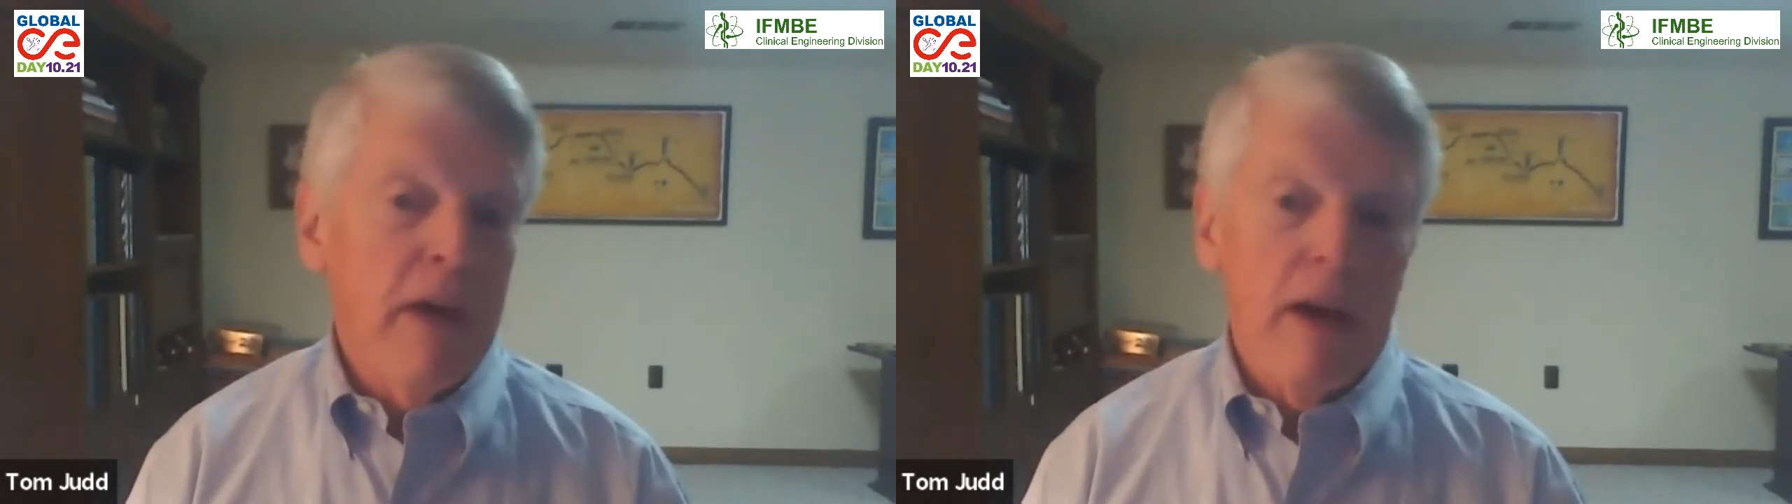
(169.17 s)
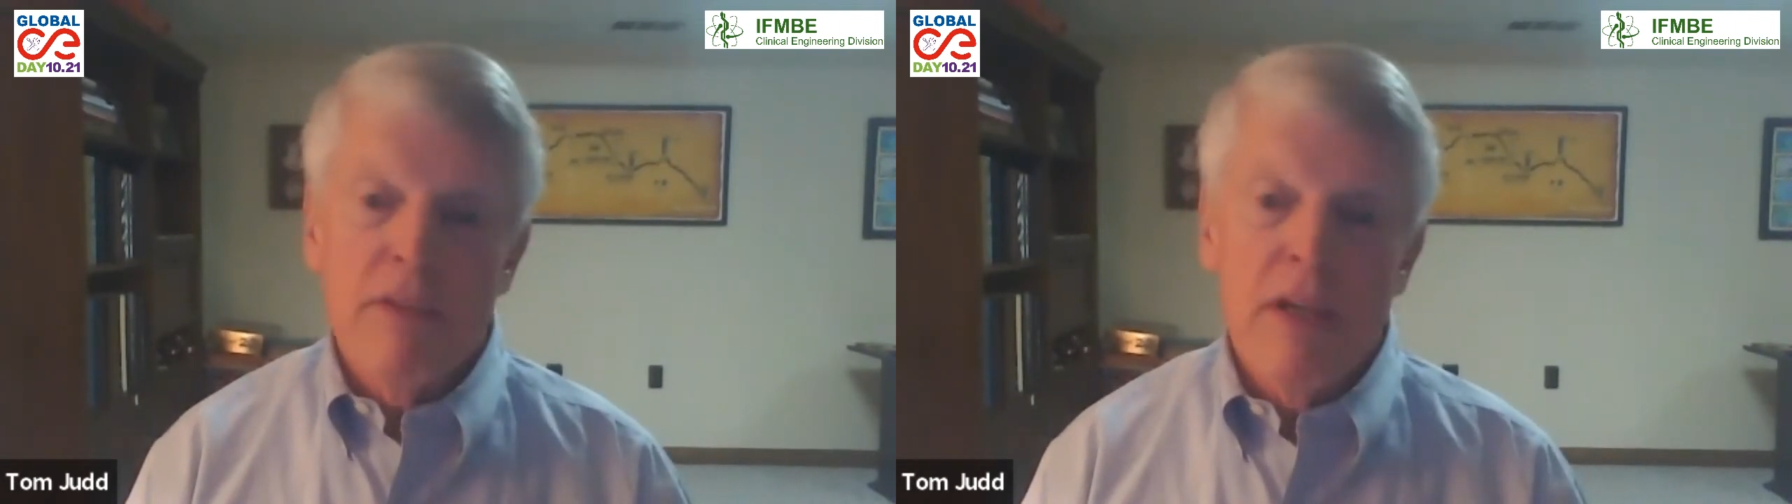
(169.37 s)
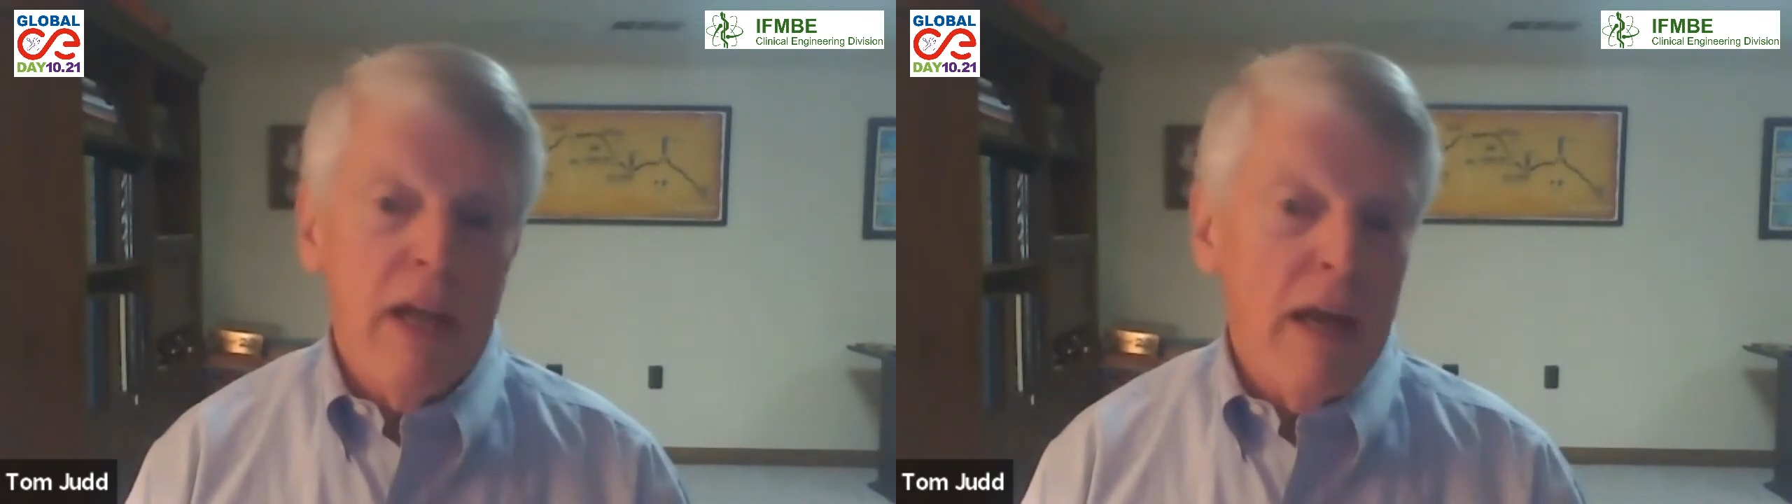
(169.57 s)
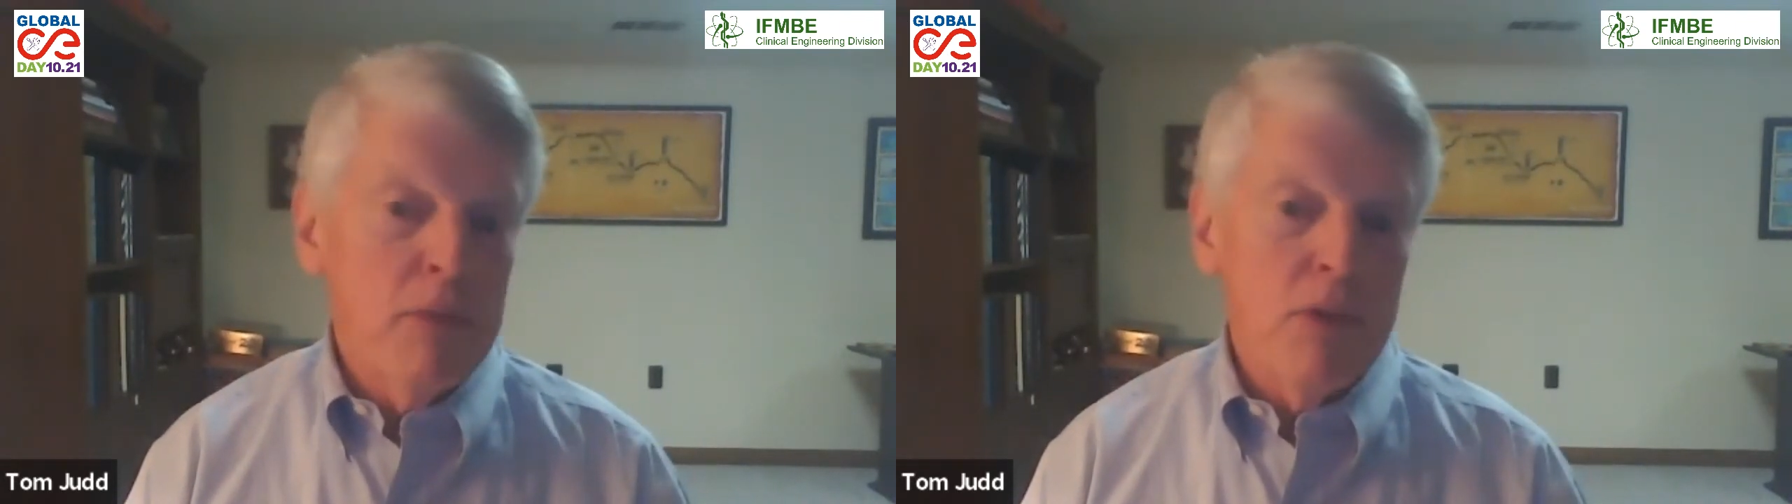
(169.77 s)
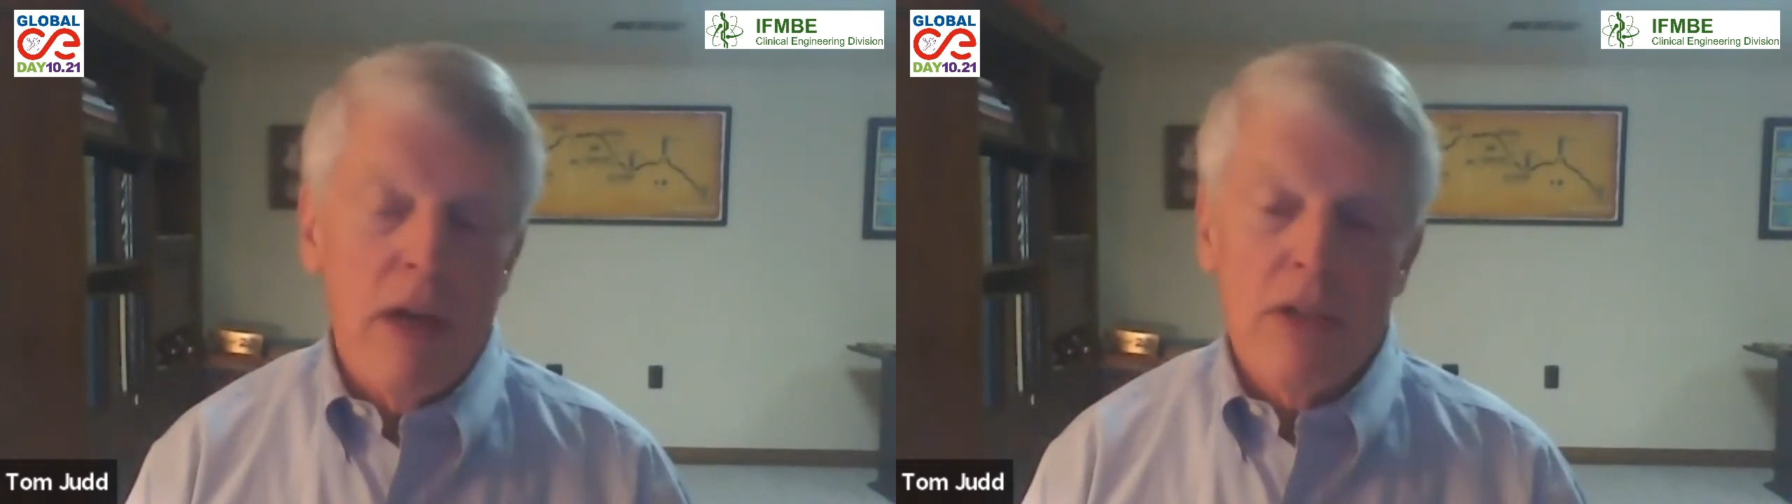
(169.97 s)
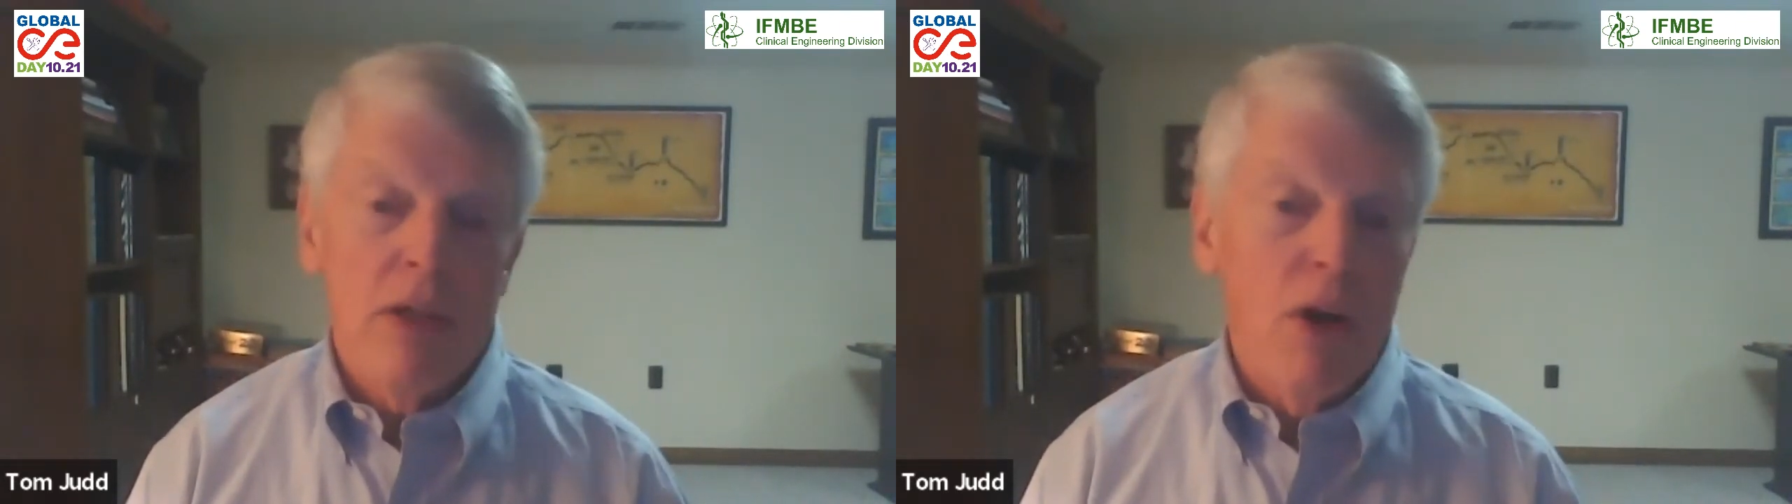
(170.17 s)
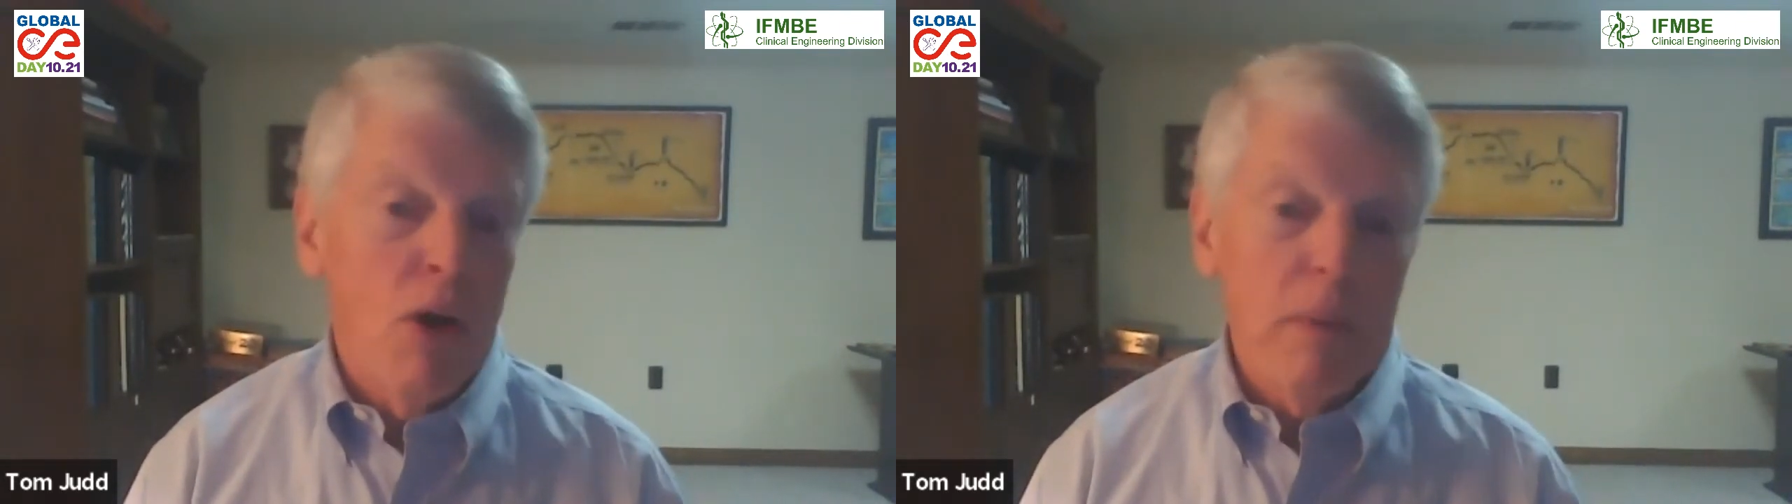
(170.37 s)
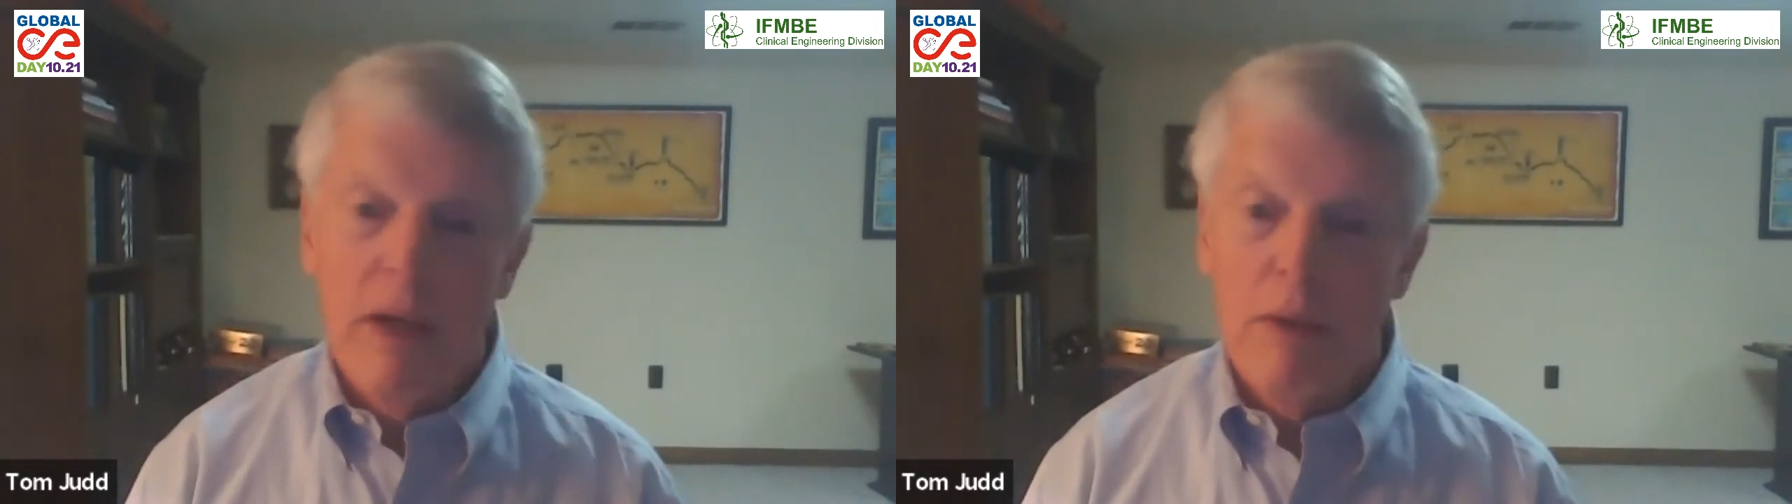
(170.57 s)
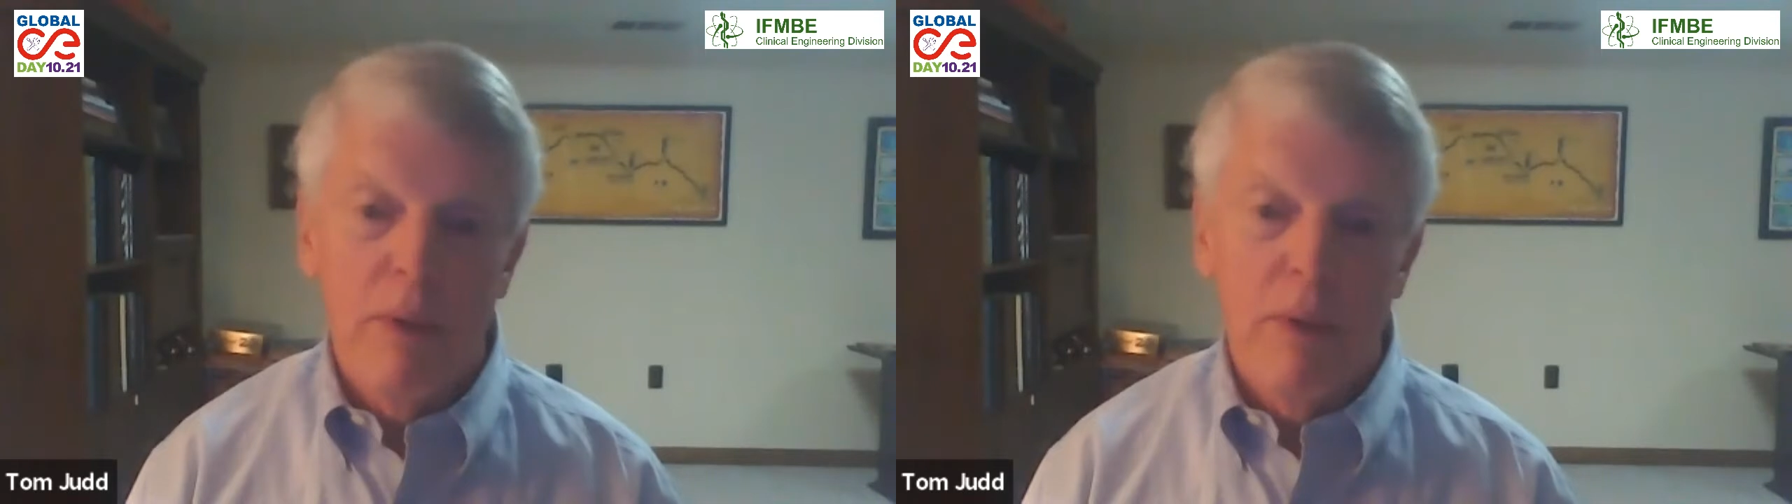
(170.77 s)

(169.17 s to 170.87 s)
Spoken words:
5-10 abstracts in home care,